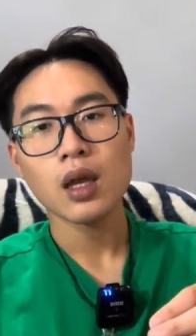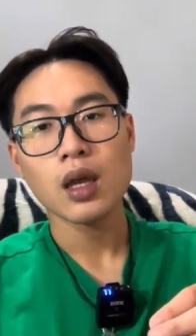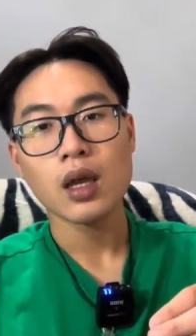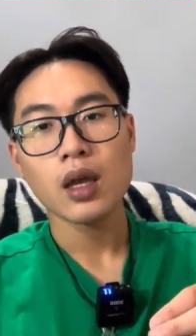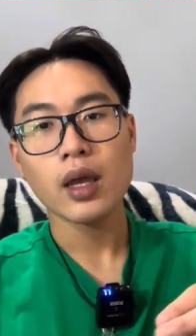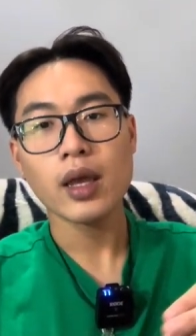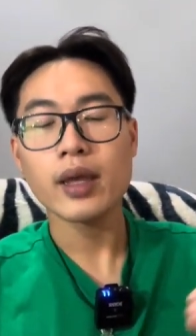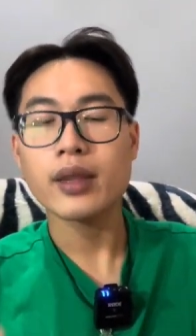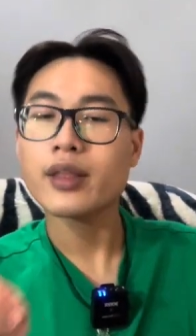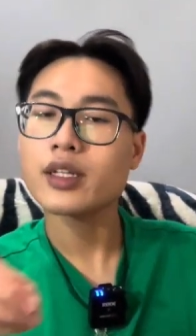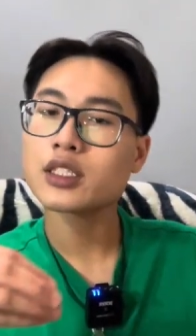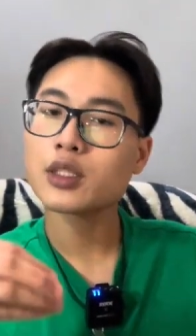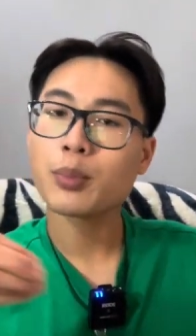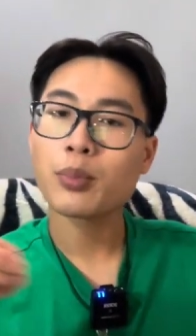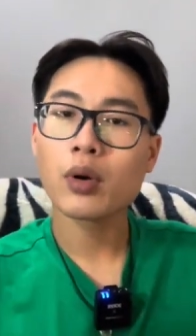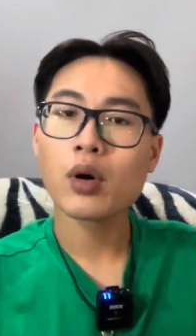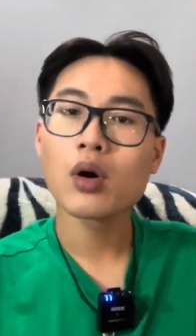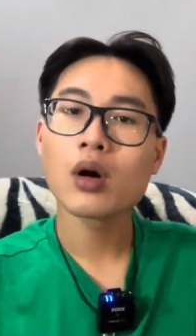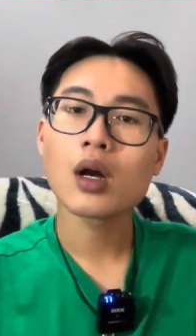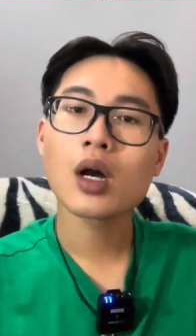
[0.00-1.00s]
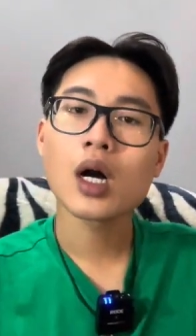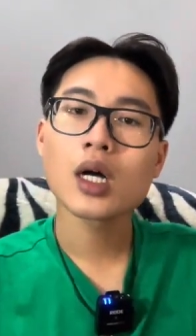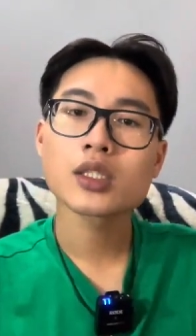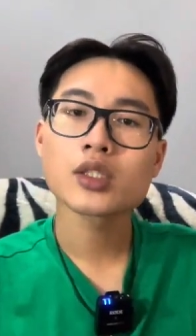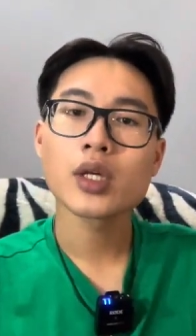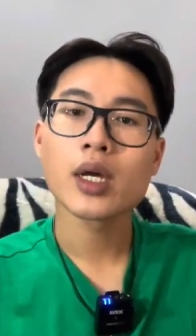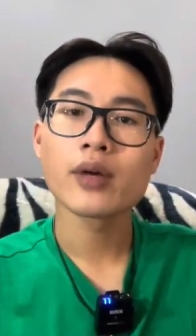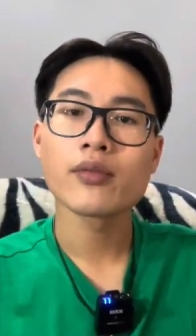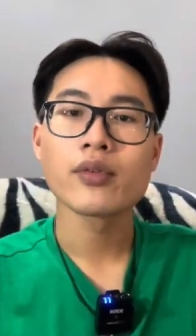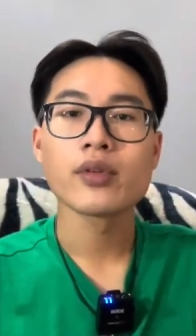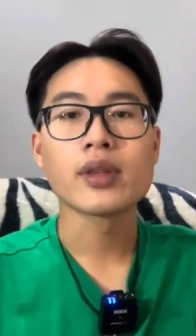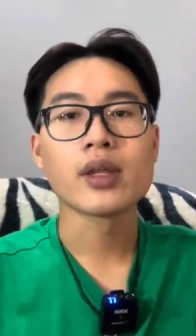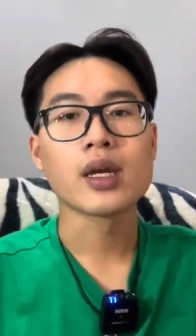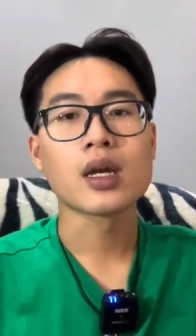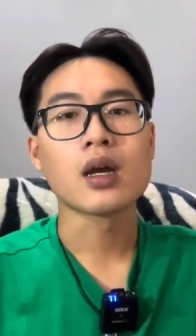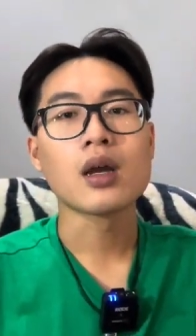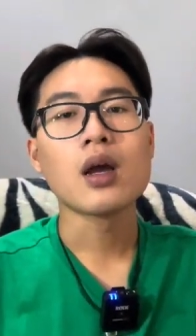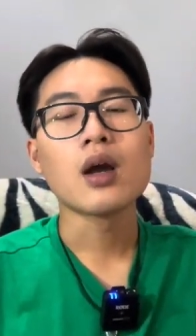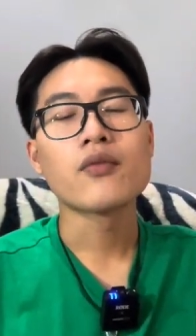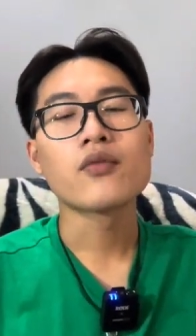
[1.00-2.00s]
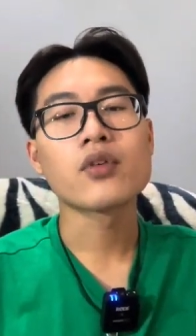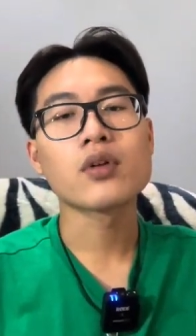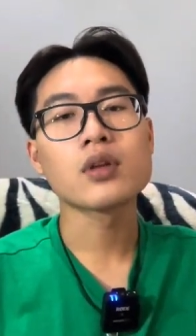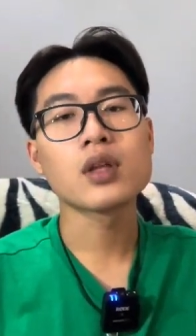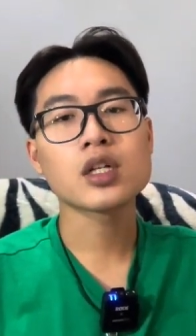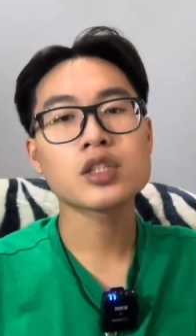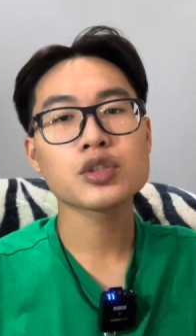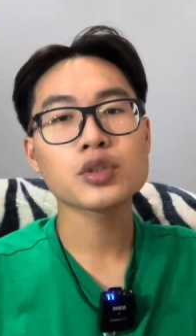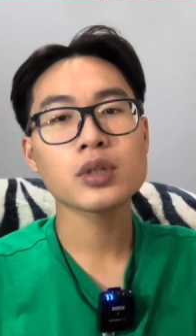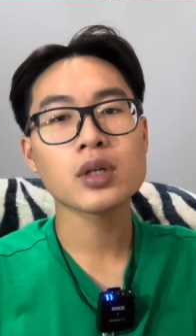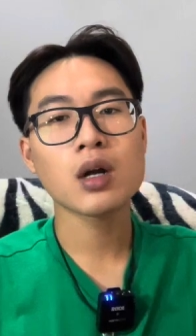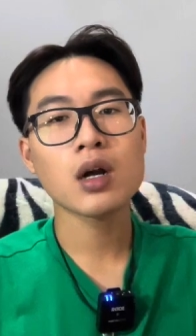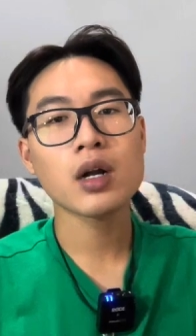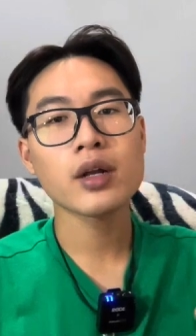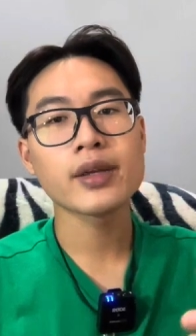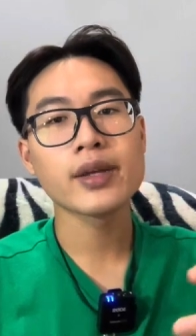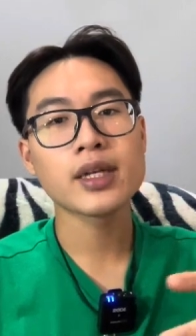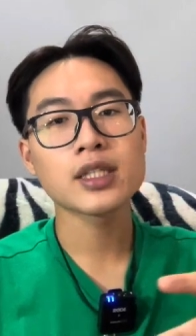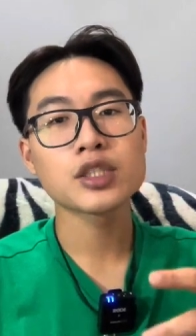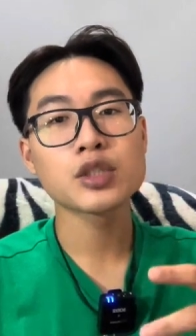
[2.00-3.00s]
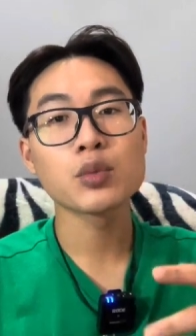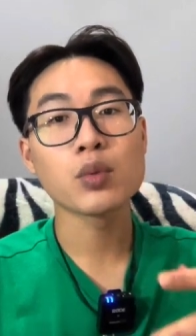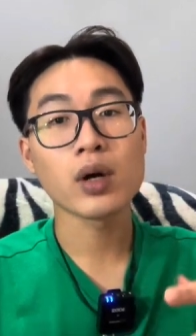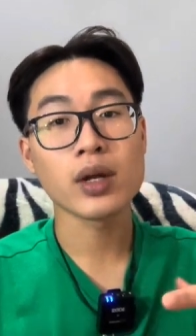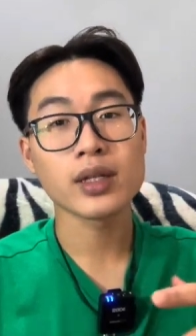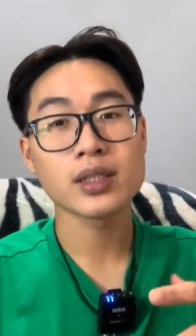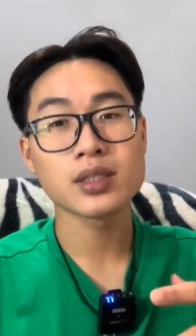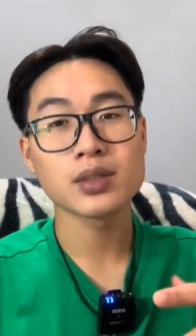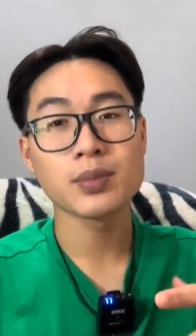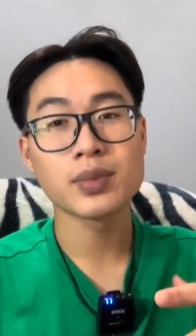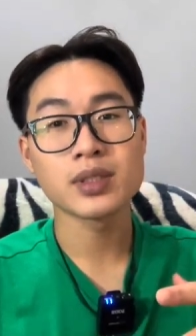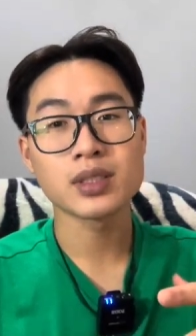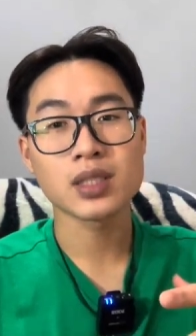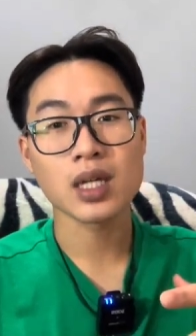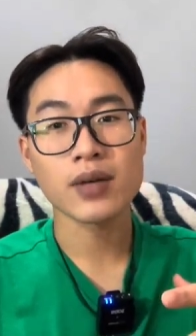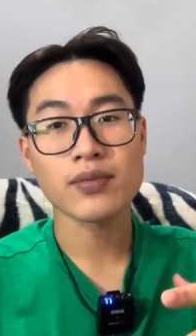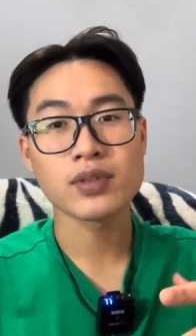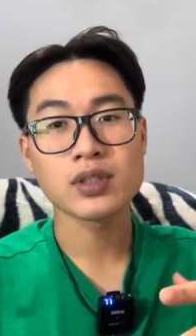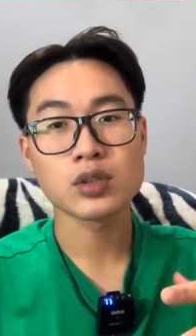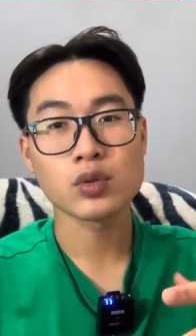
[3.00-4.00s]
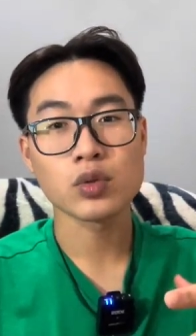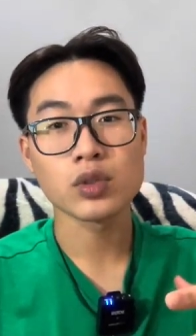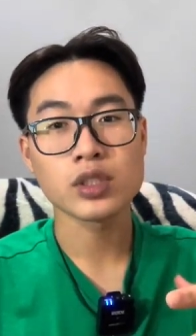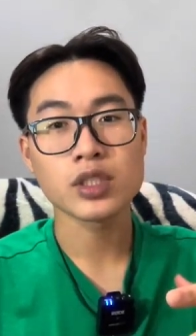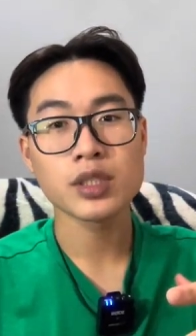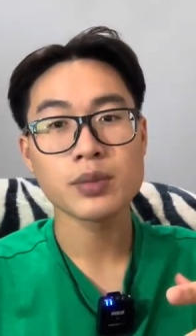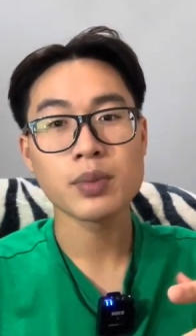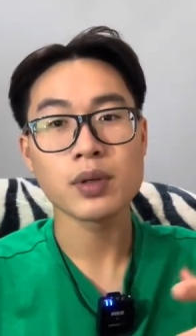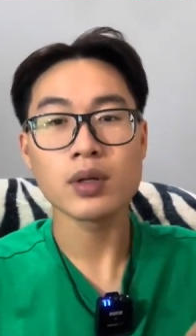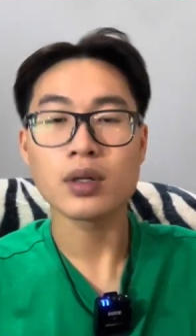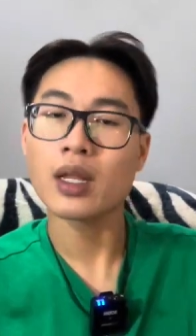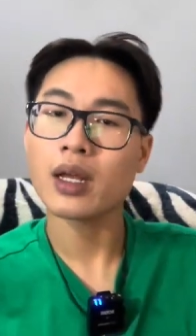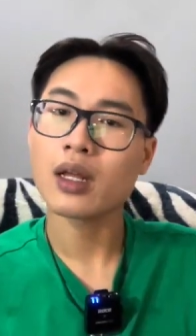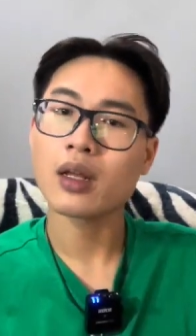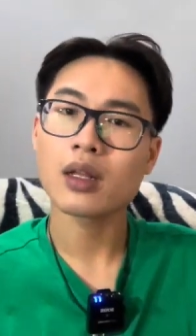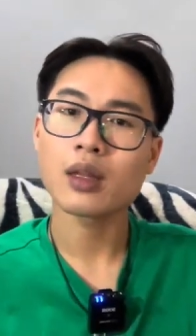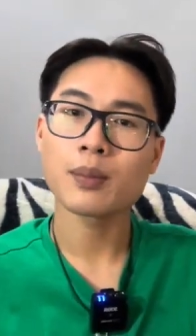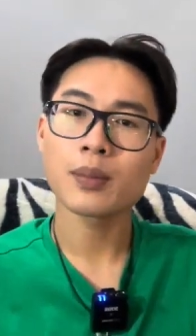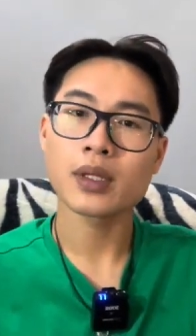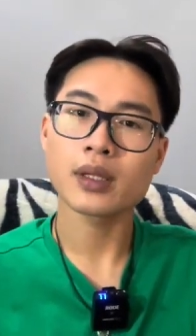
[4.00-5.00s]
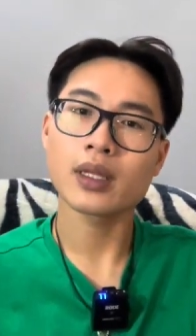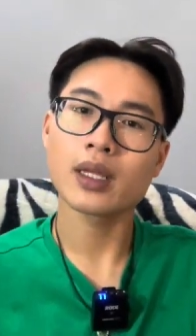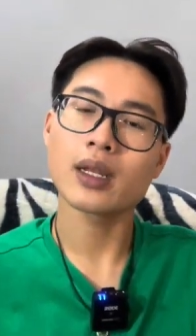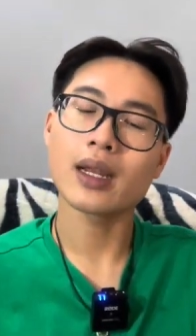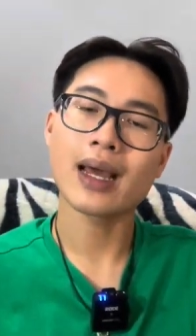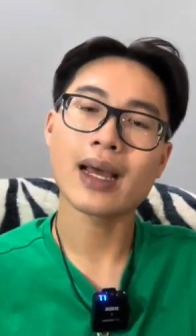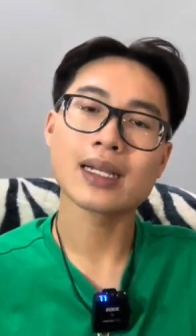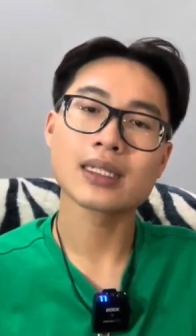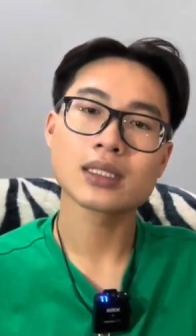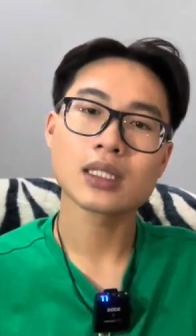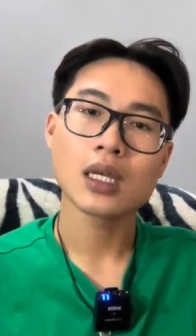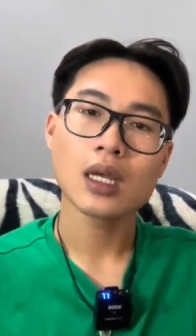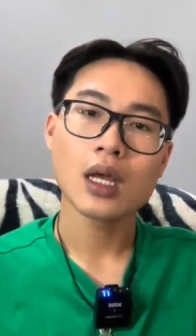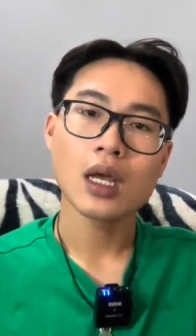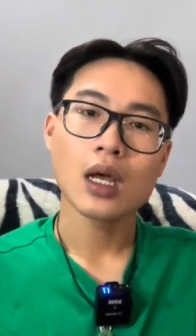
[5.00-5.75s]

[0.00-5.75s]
And there's a pro and con to everything. For a luxury car, yes, you want it to be soft and squishy, but then as